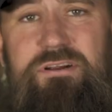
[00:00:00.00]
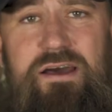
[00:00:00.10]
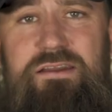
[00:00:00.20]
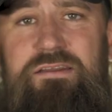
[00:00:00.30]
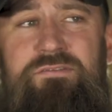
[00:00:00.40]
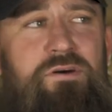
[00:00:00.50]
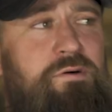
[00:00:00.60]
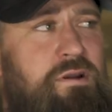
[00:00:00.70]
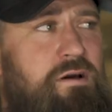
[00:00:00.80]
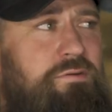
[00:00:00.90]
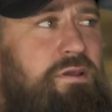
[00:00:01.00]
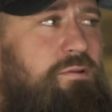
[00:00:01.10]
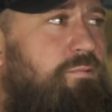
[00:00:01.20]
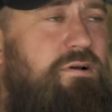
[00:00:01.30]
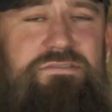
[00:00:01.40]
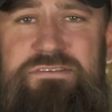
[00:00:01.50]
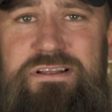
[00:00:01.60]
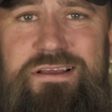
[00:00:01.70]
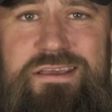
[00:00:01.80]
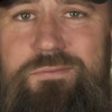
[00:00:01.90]
You know, I didn't even know what an Aoudad was
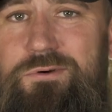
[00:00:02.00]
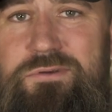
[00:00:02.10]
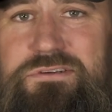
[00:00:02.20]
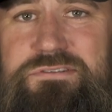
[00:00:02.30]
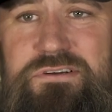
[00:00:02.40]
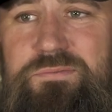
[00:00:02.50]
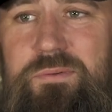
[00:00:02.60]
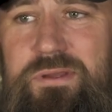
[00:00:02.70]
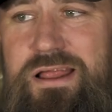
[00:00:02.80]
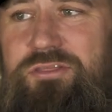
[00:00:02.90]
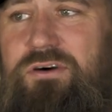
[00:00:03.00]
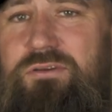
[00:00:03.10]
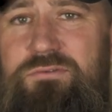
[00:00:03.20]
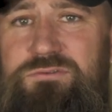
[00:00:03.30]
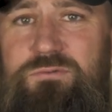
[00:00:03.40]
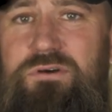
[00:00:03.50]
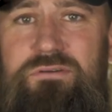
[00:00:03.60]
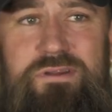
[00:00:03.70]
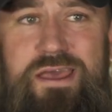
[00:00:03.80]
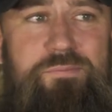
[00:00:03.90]
until I came on this trip. I mean, I thought it was
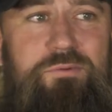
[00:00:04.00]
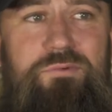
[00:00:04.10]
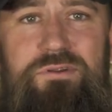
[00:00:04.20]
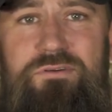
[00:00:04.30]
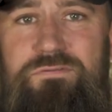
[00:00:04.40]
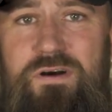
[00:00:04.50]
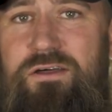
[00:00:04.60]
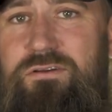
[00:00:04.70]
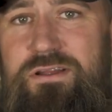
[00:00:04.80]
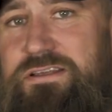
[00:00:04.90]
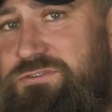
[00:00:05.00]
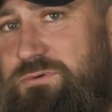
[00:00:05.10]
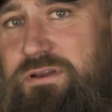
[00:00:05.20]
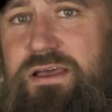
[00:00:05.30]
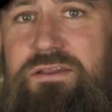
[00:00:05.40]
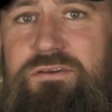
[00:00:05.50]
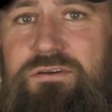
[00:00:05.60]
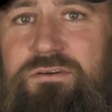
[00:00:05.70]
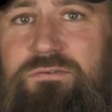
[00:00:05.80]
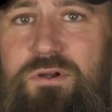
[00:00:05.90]
what happened when your father eased one out
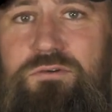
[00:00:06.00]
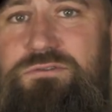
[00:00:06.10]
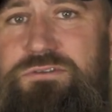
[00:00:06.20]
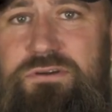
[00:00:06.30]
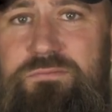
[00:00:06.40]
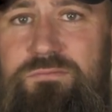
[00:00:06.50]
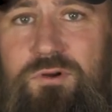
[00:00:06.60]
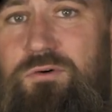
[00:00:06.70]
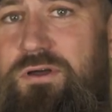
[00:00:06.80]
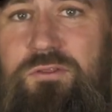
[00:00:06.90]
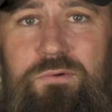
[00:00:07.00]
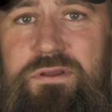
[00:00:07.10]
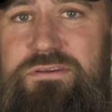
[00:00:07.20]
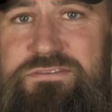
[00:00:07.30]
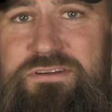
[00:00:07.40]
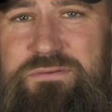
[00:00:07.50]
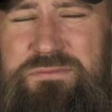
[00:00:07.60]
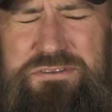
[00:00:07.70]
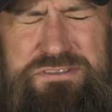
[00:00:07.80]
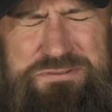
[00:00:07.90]
during a road trip and rolled windows up,
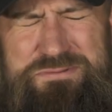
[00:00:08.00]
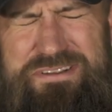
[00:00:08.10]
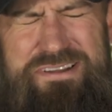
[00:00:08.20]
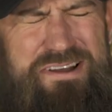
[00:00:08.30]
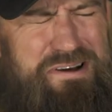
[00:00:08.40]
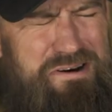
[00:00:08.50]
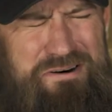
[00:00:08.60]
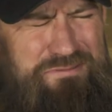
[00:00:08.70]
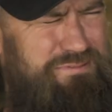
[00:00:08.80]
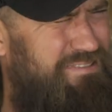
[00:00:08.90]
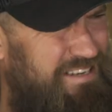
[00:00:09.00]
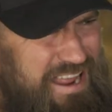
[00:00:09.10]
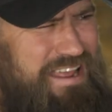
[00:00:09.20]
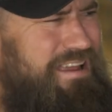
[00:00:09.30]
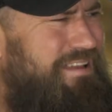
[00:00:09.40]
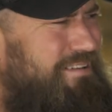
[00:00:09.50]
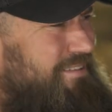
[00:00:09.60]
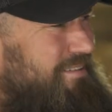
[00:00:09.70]
and you just went, oh, Dad.